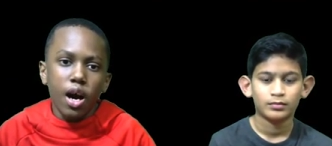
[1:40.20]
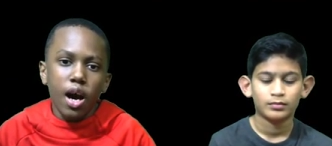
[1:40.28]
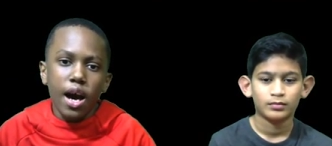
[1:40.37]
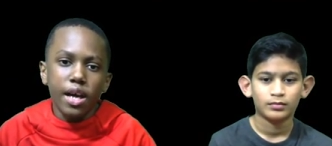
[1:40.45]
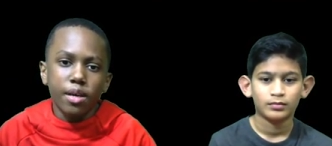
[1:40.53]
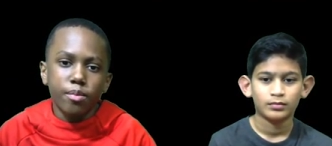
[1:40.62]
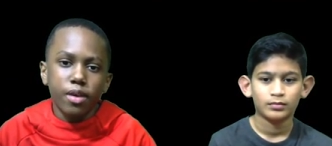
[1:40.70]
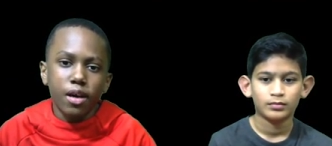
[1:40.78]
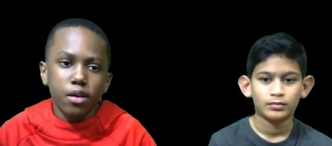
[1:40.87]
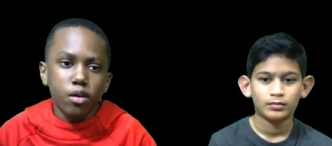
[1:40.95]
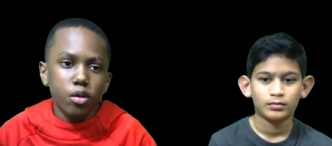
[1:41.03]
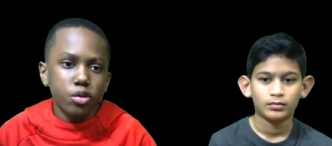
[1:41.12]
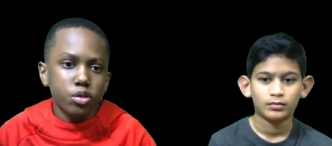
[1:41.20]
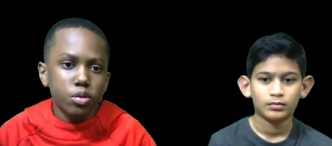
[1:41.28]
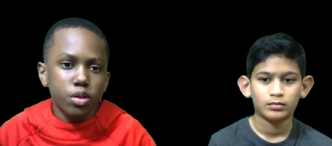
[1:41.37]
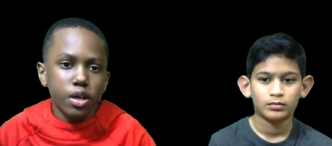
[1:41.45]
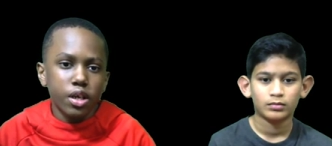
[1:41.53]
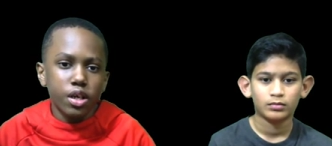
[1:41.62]
Speaker 1: I am not going to
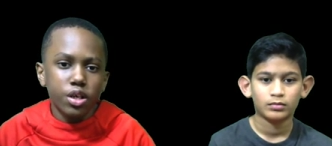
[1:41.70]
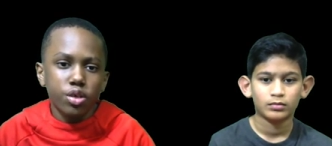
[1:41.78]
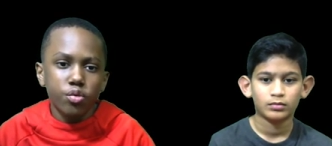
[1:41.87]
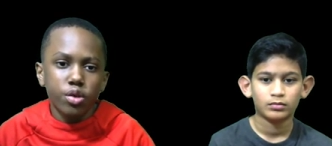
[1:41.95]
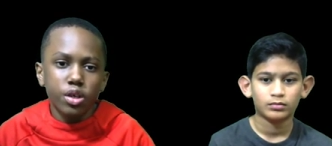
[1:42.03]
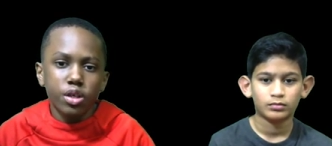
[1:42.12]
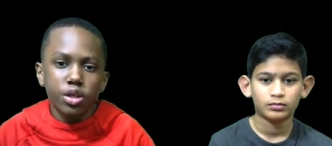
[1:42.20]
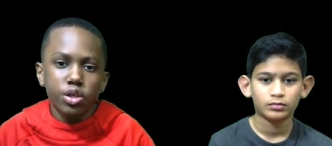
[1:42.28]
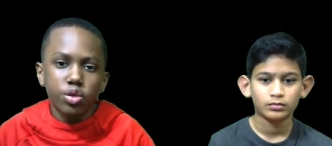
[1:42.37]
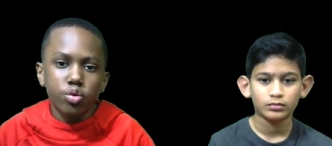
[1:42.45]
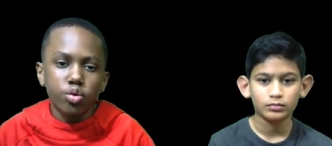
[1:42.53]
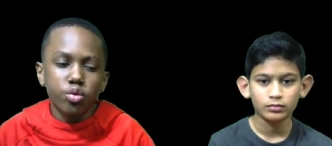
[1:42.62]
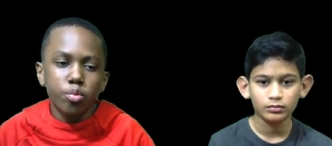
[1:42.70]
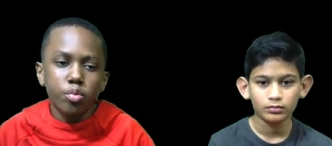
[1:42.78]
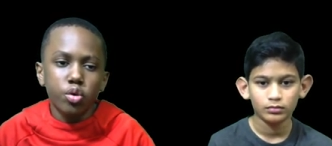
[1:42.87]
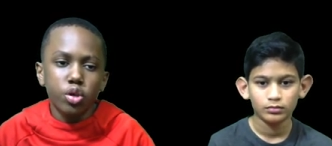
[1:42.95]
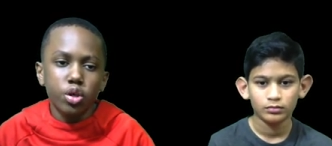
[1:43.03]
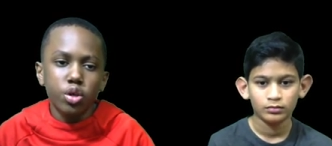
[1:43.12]
let anyone in this world
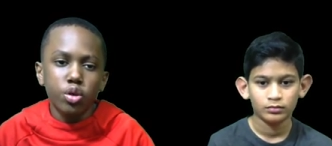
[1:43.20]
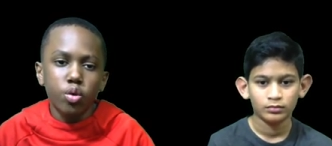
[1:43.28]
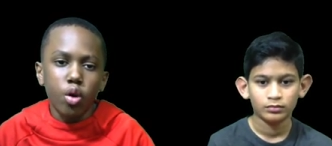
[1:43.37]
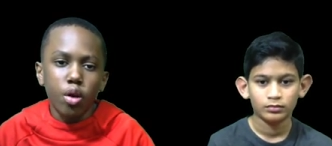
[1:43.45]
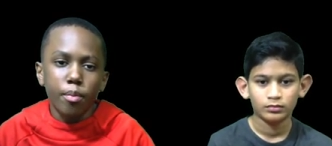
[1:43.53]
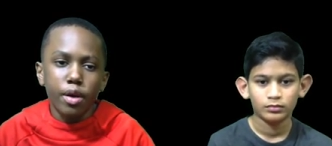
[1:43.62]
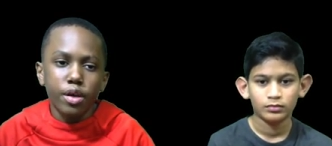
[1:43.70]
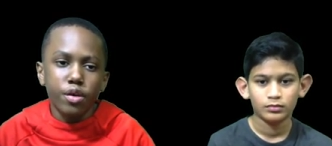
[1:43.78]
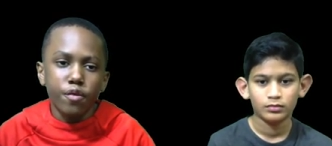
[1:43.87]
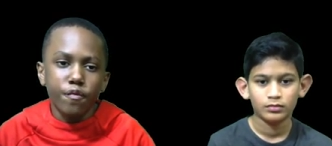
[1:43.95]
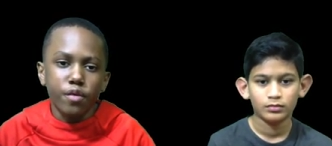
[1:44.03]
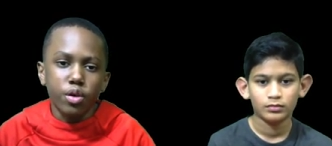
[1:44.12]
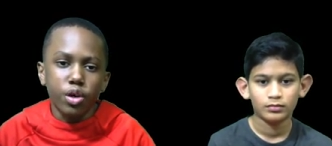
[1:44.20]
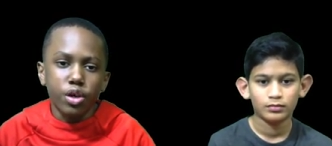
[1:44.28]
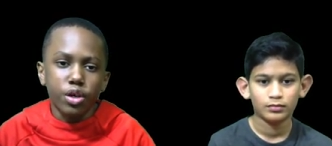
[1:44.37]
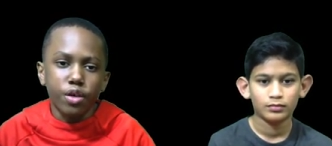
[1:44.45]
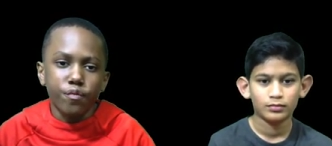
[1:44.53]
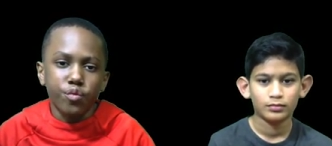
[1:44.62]
bully you or make you feel
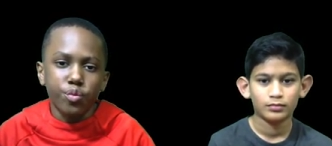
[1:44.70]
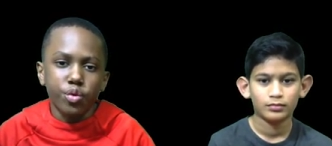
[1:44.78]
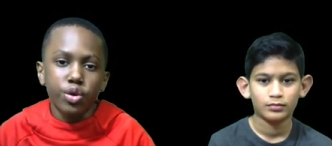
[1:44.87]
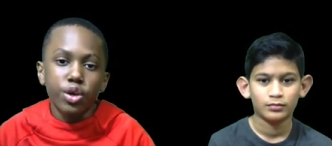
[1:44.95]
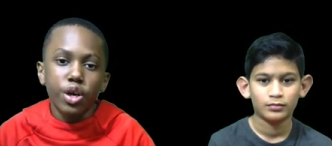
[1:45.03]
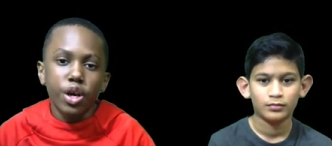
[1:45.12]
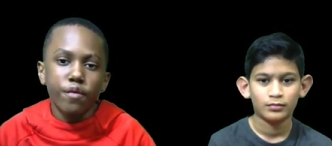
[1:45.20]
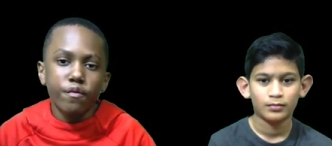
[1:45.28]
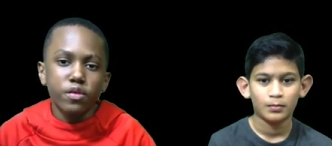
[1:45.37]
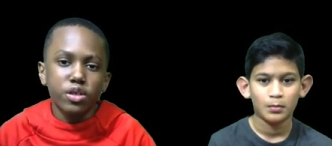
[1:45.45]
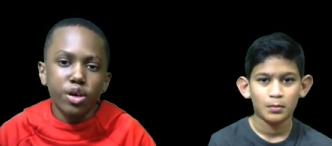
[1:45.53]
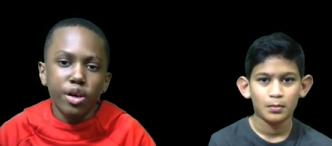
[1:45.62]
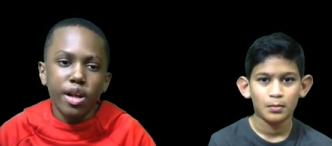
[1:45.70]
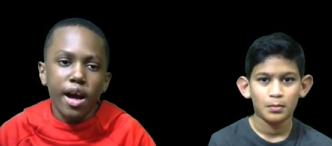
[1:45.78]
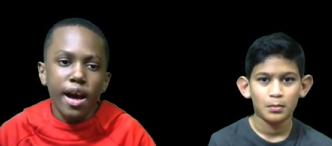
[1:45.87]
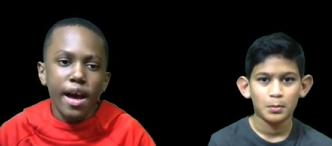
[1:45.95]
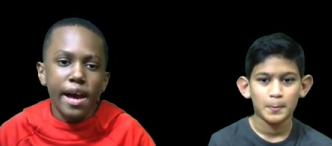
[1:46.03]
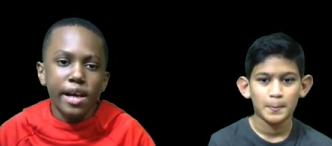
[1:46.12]
uncomfortable. In return, I
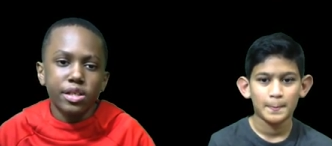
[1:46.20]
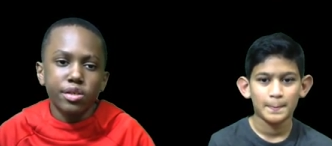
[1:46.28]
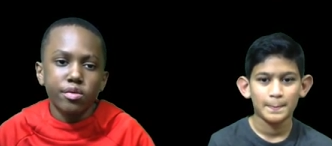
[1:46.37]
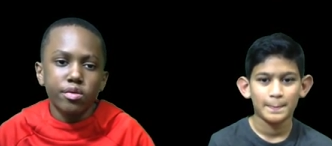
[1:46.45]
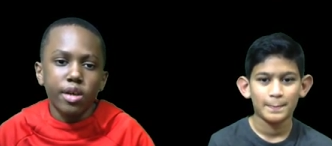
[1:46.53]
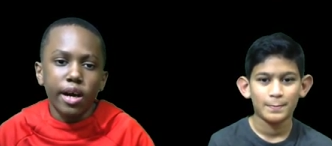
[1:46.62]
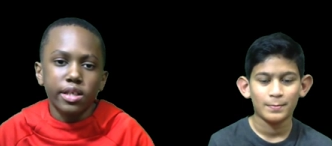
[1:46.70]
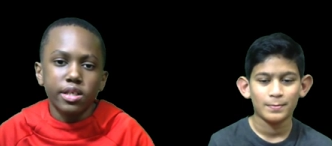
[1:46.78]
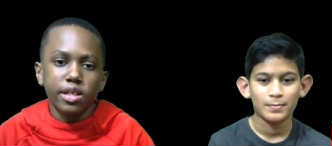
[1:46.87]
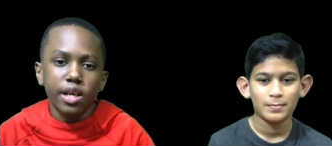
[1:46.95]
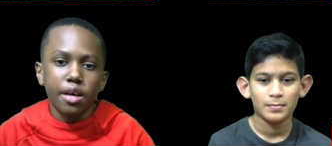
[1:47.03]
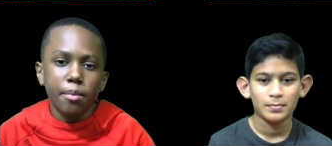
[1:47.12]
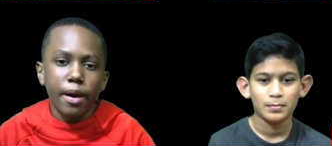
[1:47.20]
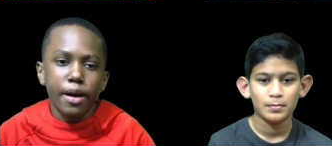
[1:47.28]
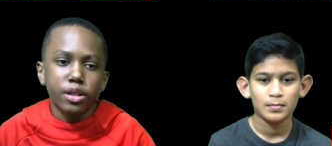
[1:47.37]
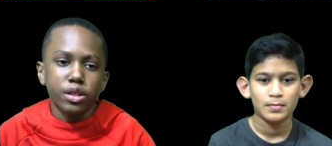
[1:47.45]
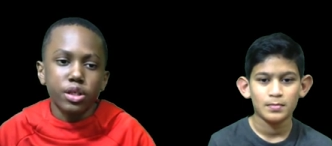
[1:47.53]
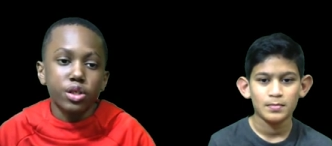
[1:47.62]
ask you not to take
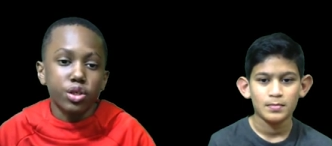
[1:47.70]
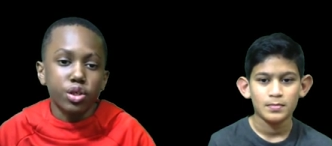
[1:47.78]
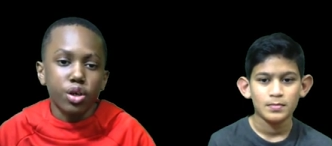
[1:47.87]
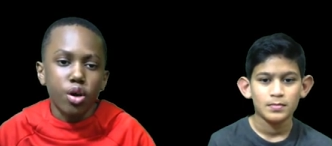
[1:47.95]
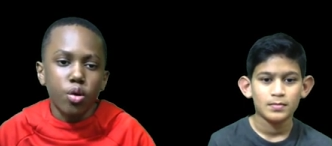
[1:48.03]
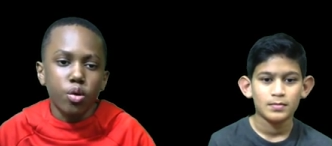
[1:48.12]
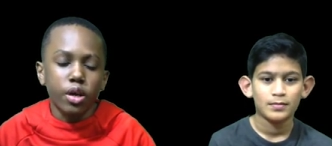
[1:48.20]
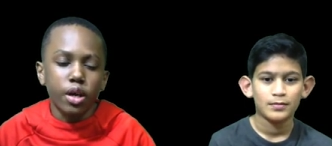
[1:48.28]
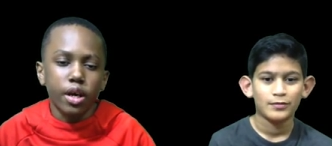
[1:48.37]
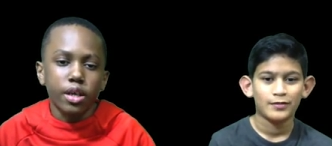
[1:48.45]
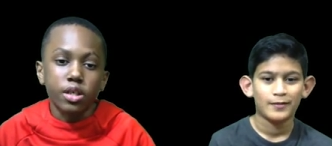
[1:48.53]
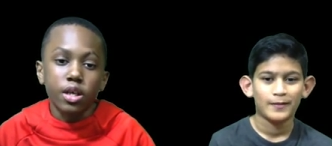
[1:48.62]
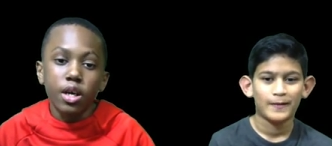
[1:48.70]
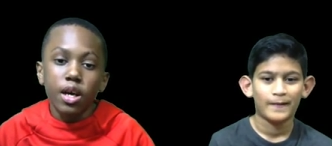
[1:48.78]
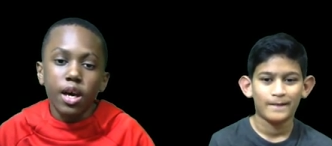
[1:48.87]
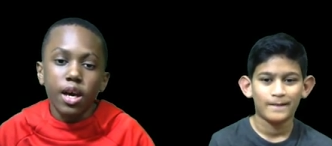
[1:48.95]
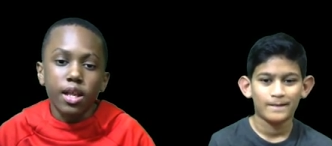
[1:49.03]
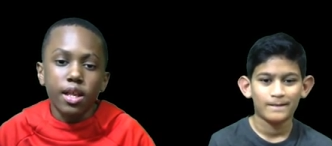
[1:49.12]
matters into your own hands
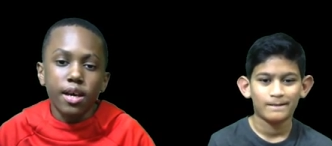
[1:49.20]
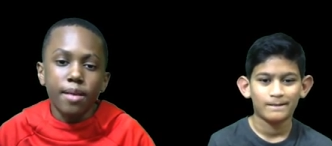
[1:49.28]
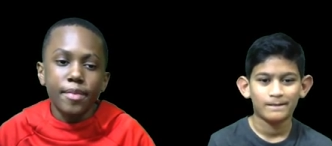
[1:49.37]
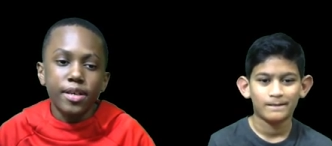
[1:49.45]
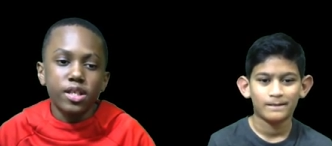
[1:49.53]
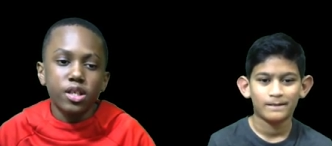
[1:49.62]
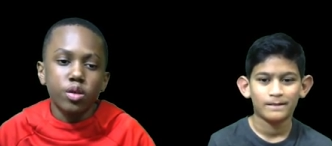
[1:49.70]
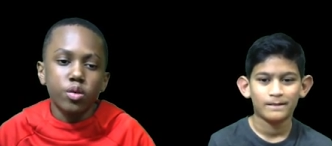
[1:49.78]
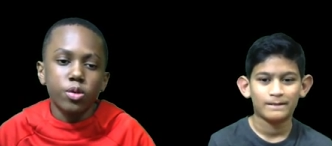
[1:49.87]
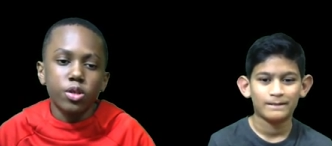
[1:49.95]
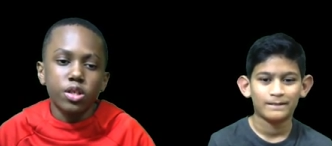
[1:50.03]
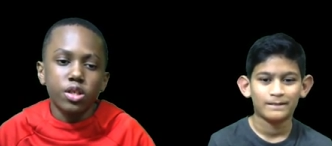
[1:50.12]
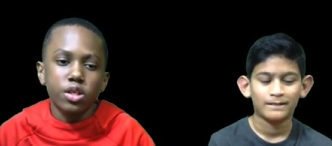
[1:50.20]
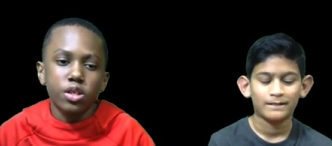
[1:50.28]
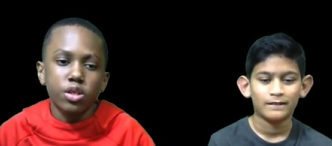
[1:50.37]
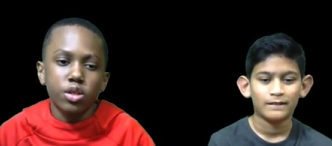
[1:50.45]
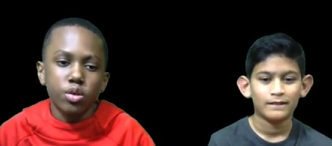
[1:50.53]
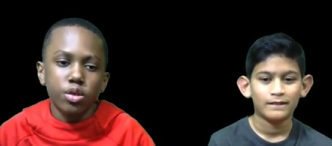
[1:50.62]
and let me deal with this
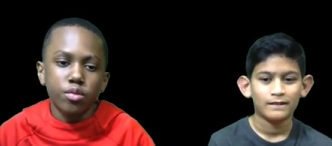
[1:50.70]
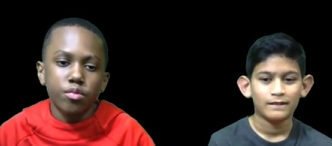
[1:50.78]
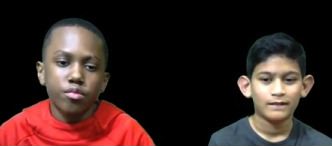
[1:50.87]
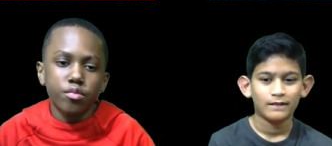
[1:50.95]
student.